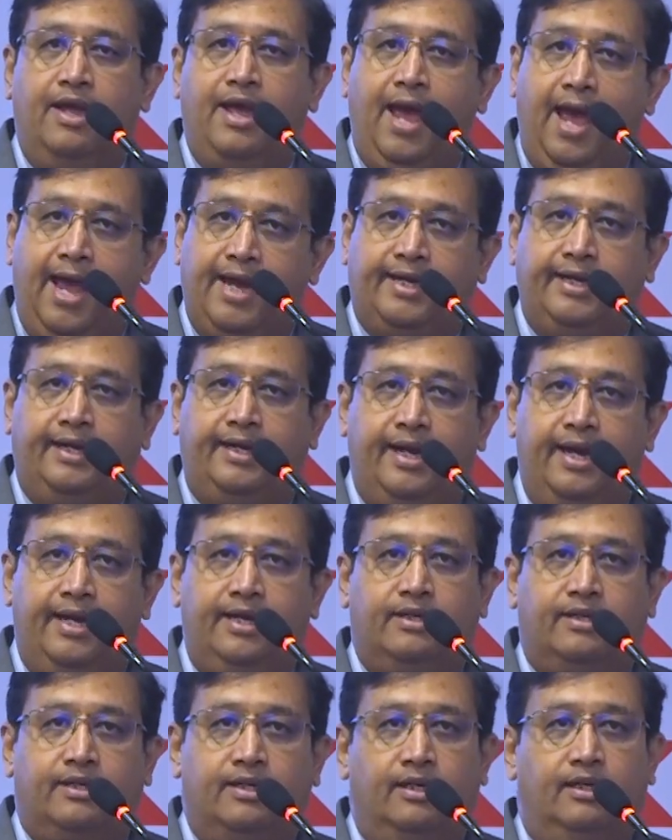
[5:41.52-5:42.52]

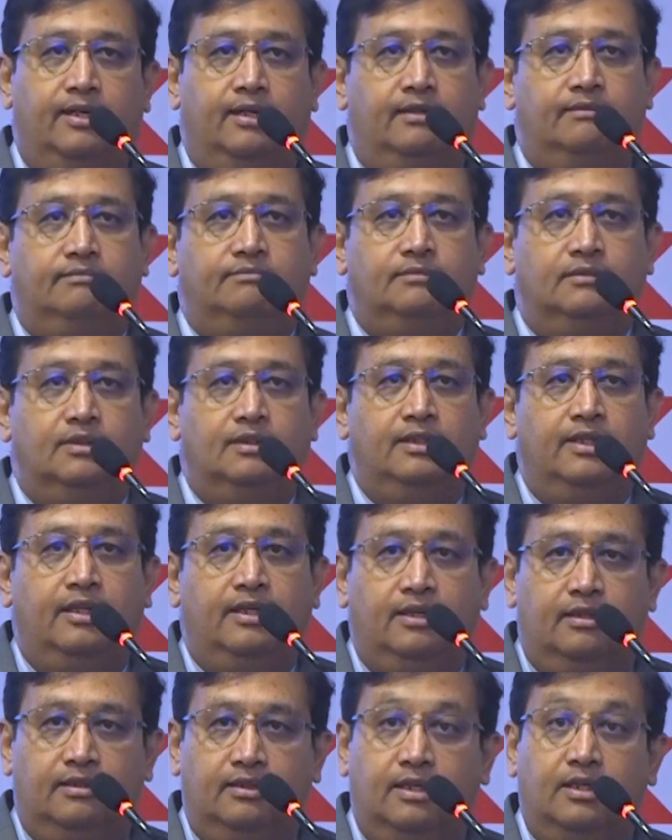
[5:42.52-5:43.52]
aggregate
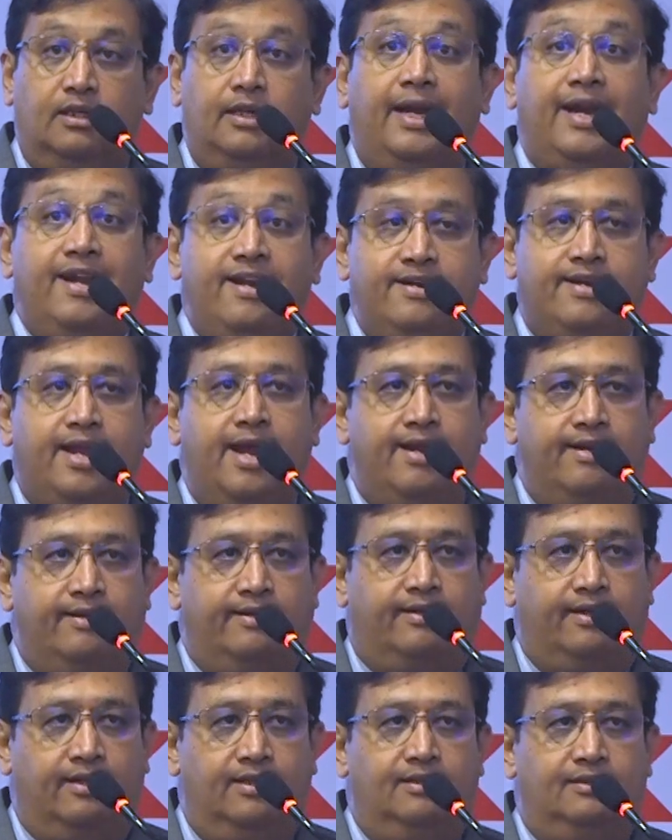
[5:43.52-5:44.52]

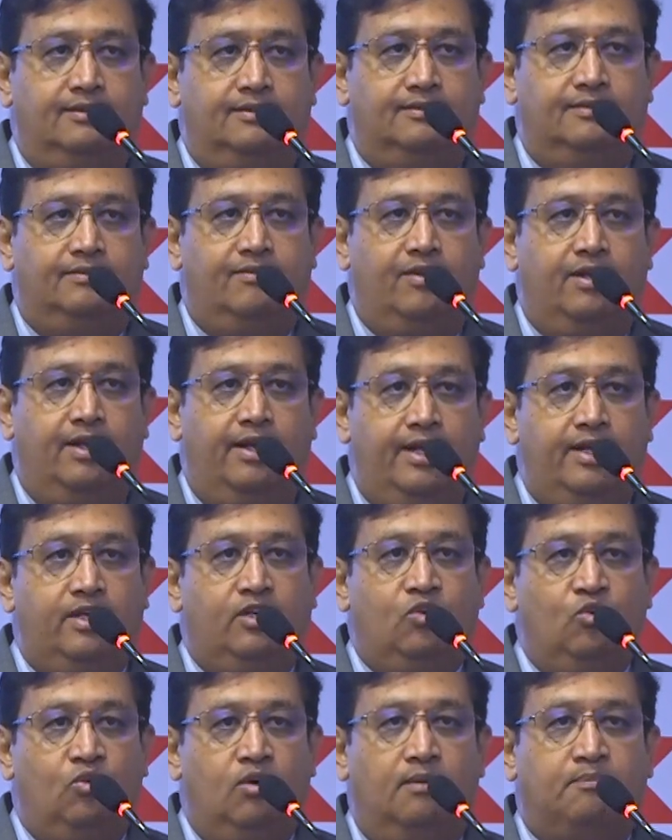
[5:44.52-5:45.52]
intent
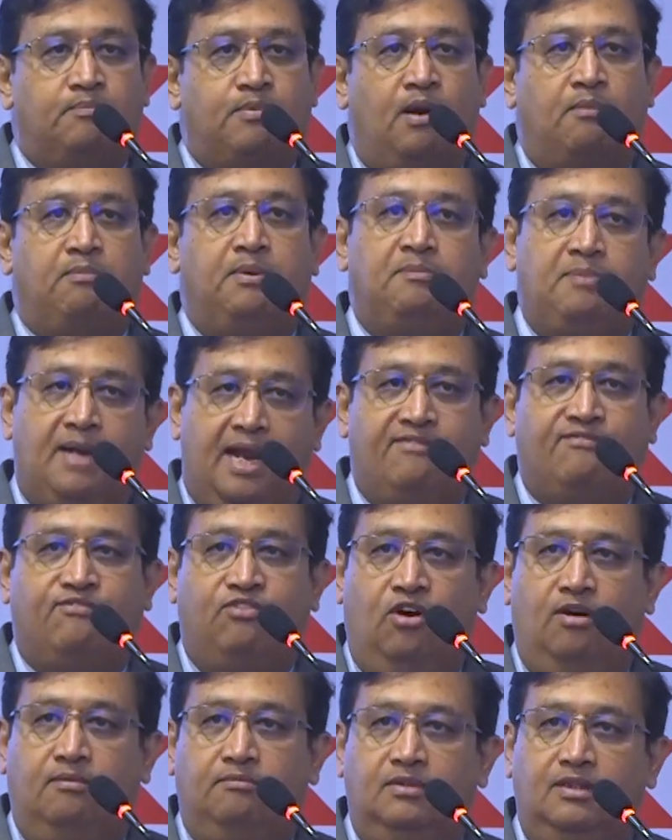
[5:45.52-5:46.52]
into a proper
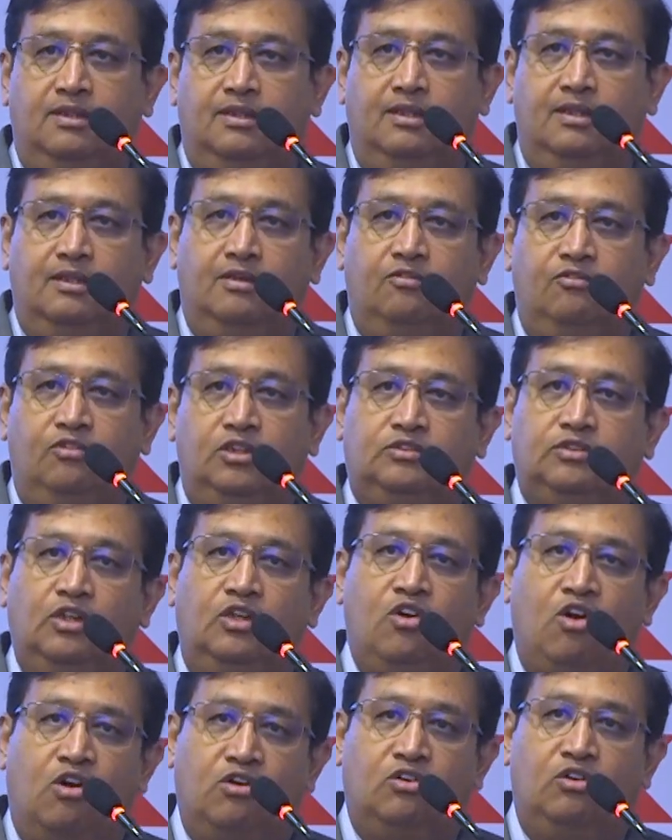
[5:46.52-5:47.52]
platform, which will
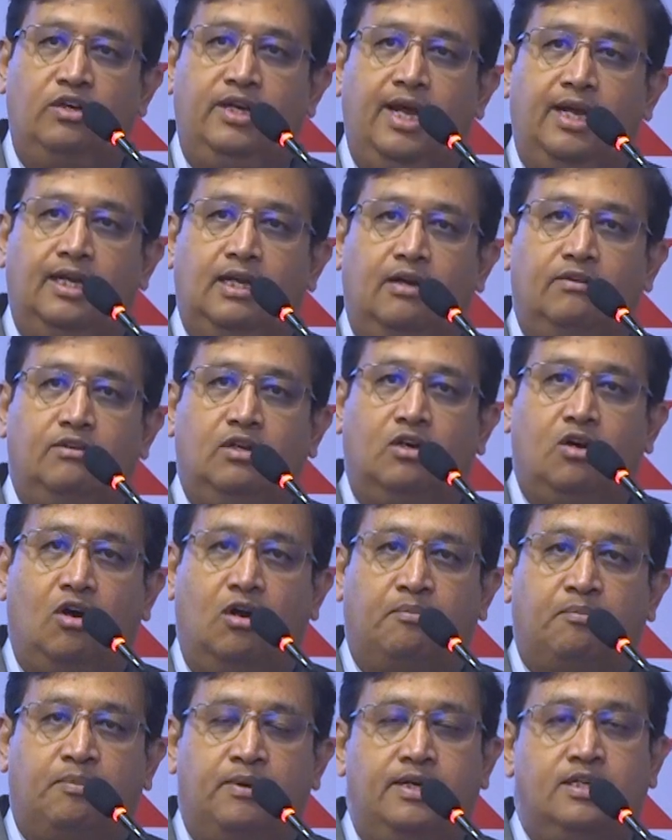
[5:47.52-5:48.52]
not only allow the
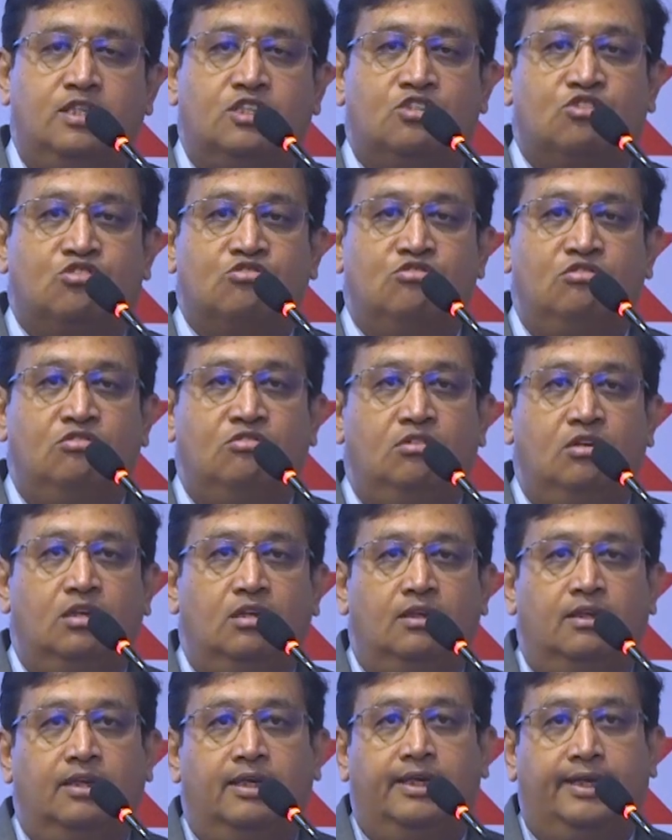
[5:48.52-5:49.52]
corporates to
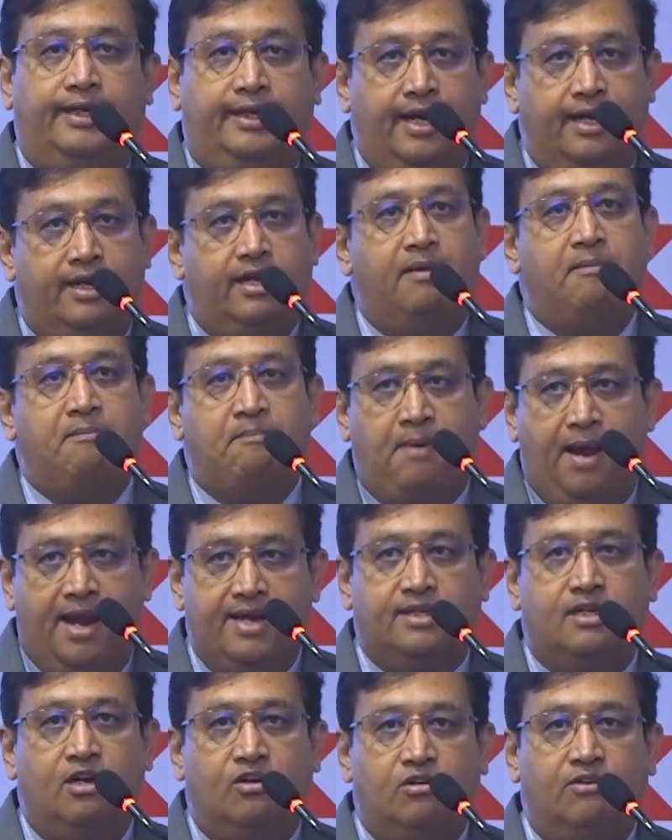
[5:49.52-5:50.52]
get
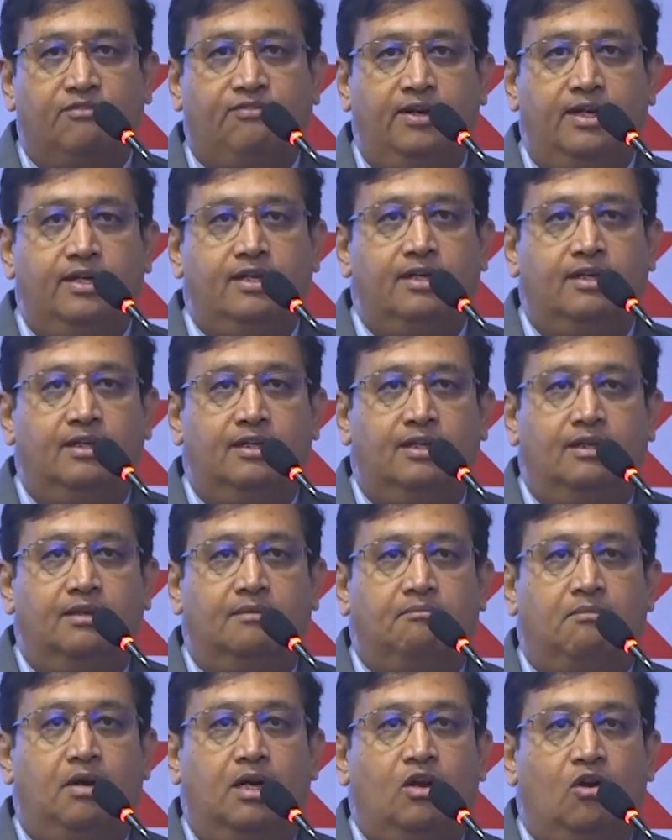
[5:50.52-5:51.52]
impact out of it,
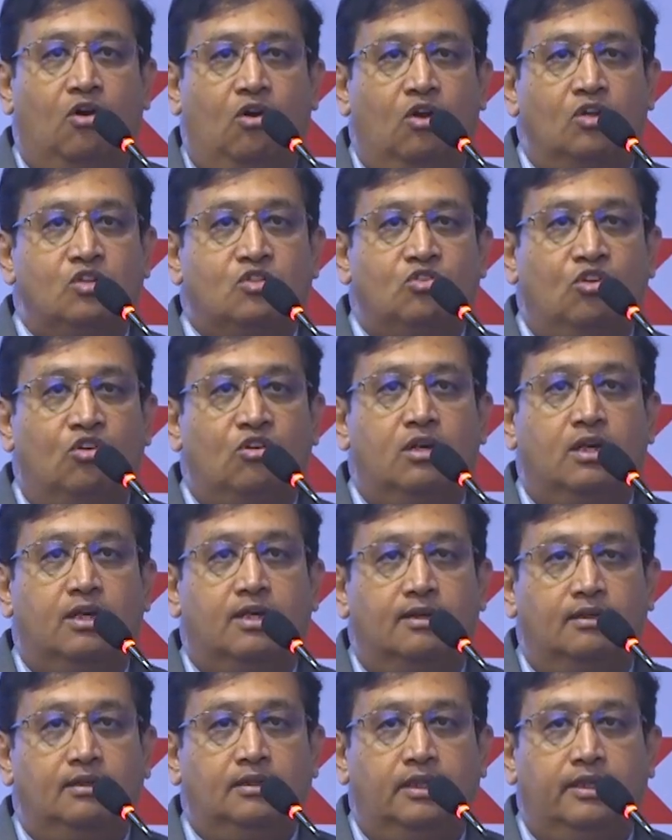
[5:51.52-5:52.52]
but also to
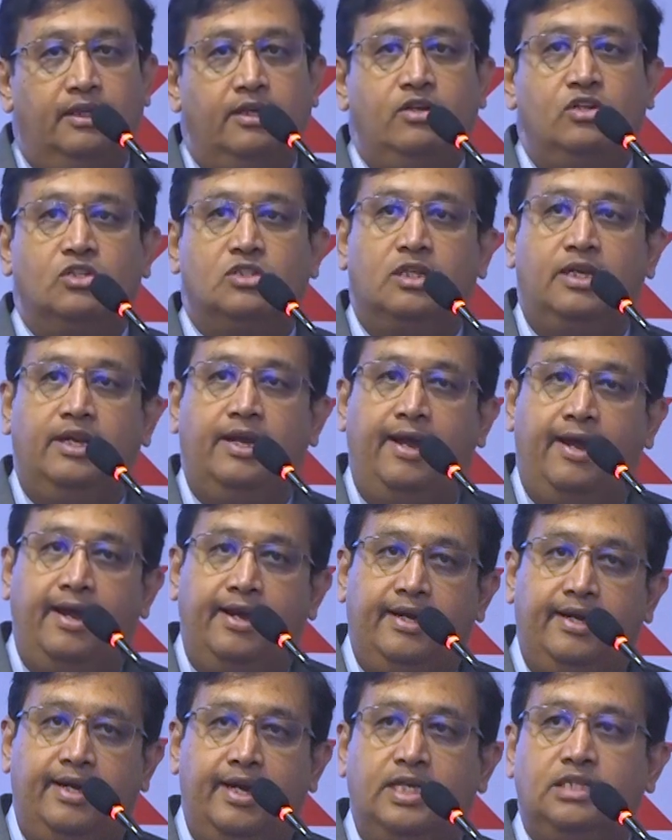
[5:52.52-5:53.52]
continuously
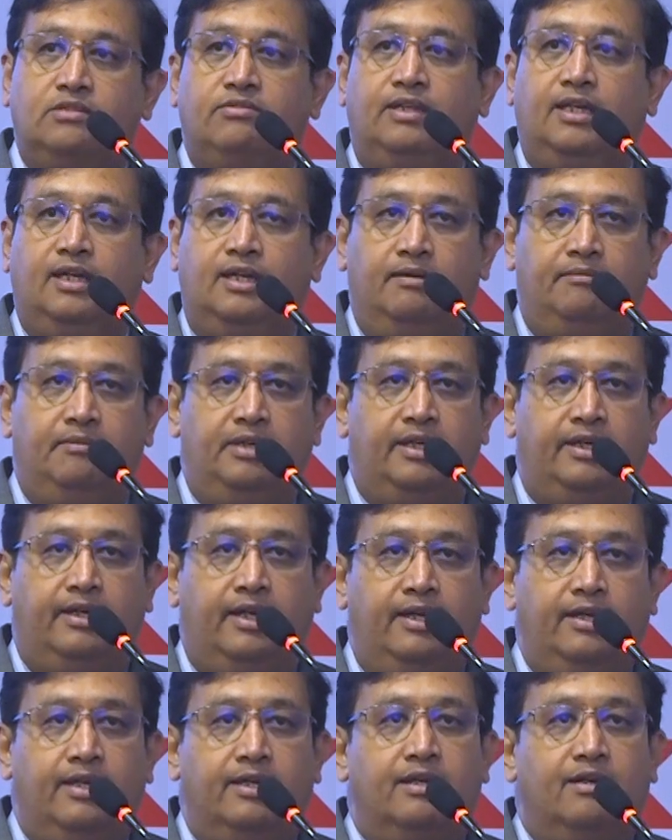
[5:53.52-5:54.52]
engage with the
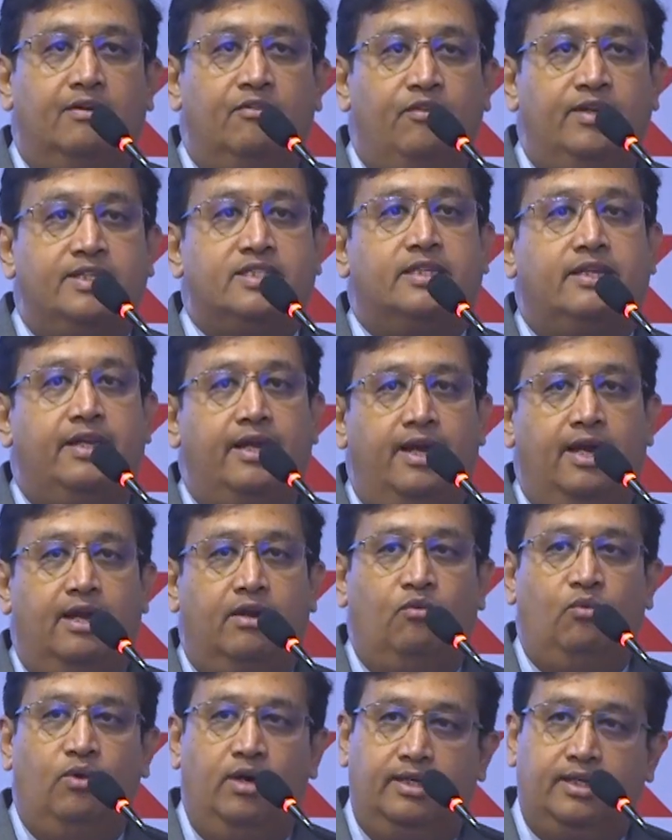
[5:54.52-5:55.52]
community which they
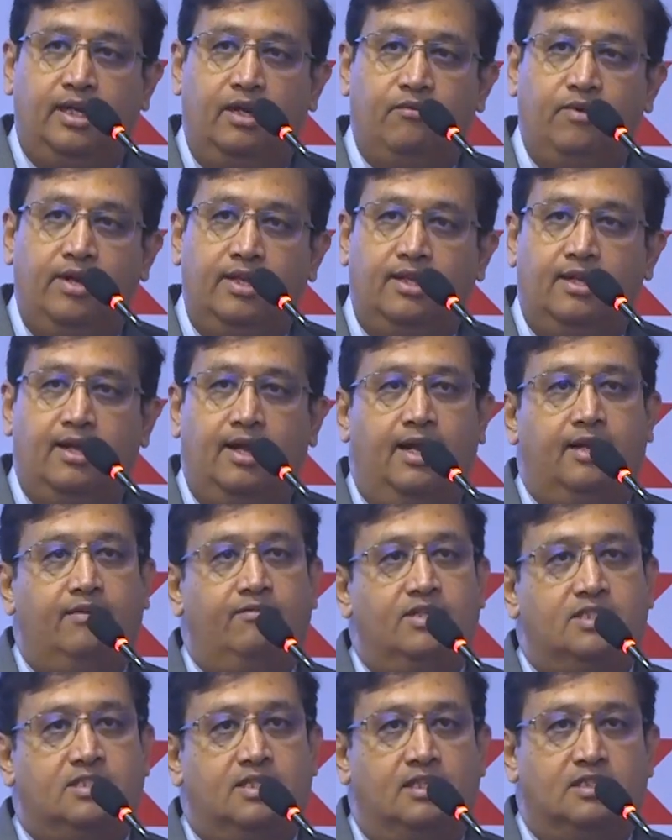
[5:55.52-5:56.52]
are working with and
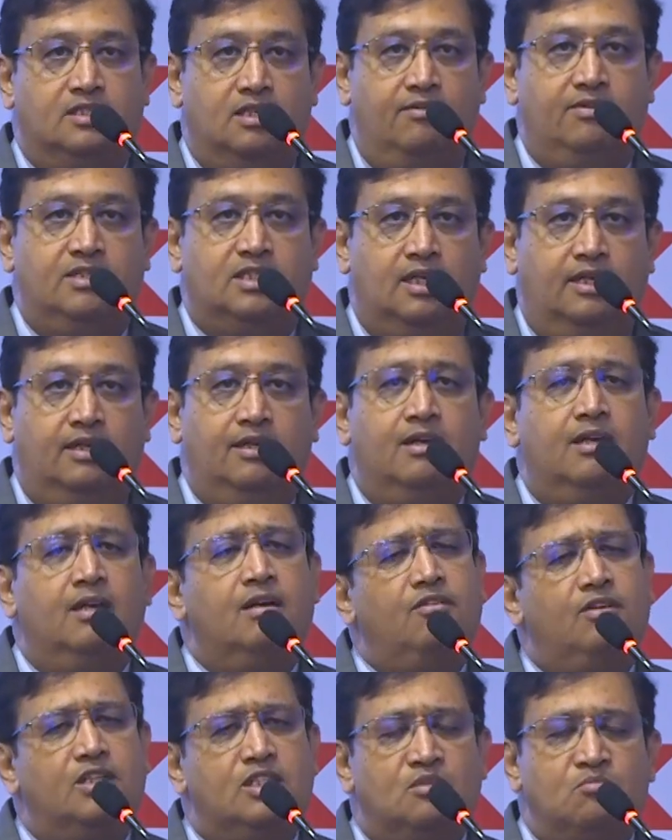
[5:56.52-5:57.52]
which they are servicing,
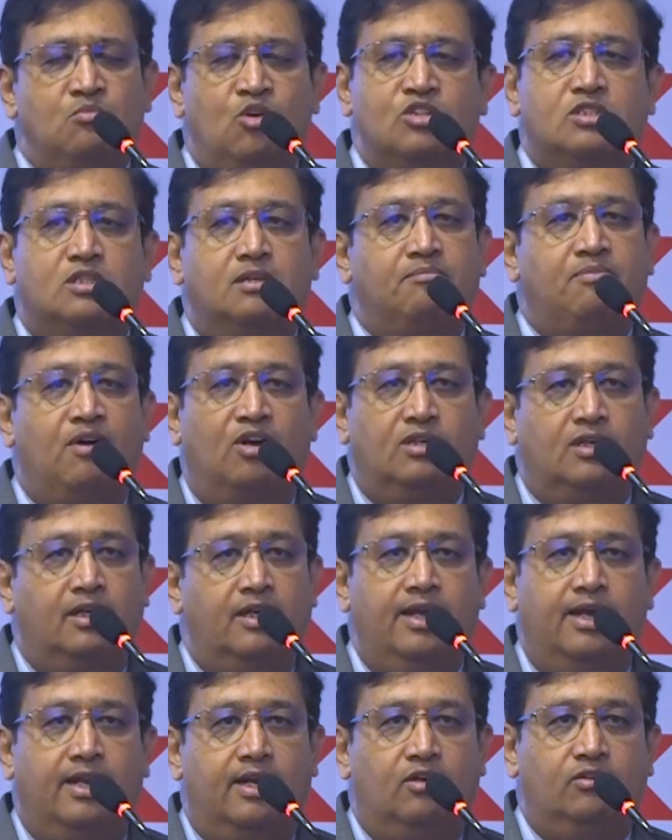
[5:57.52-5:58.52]
which is most
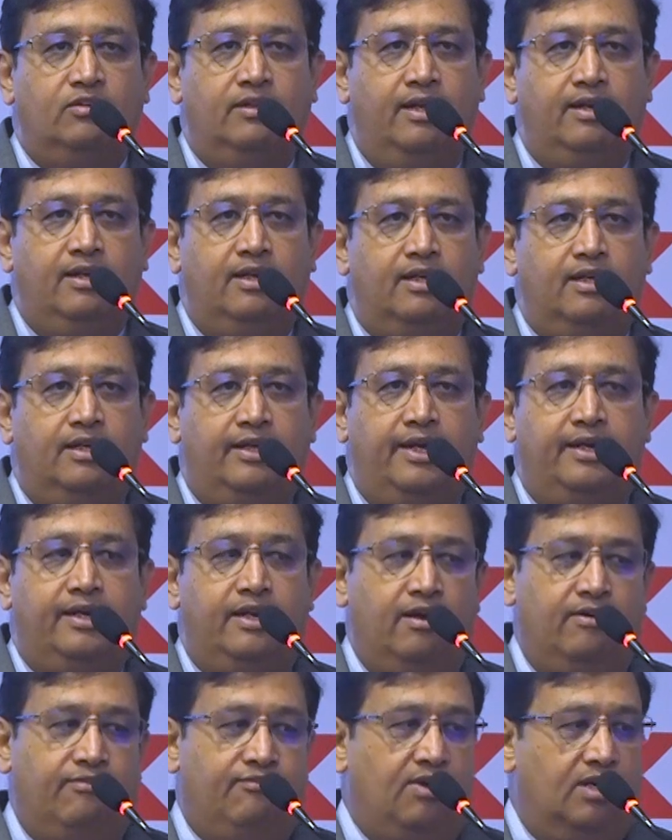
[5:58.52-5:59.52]
importantly around their
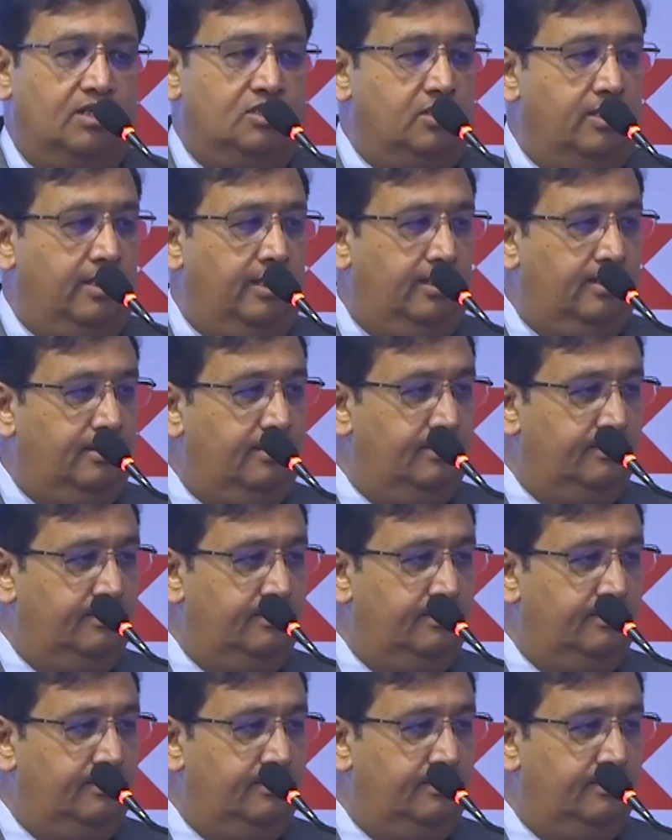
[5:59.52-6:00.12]
area of functioning.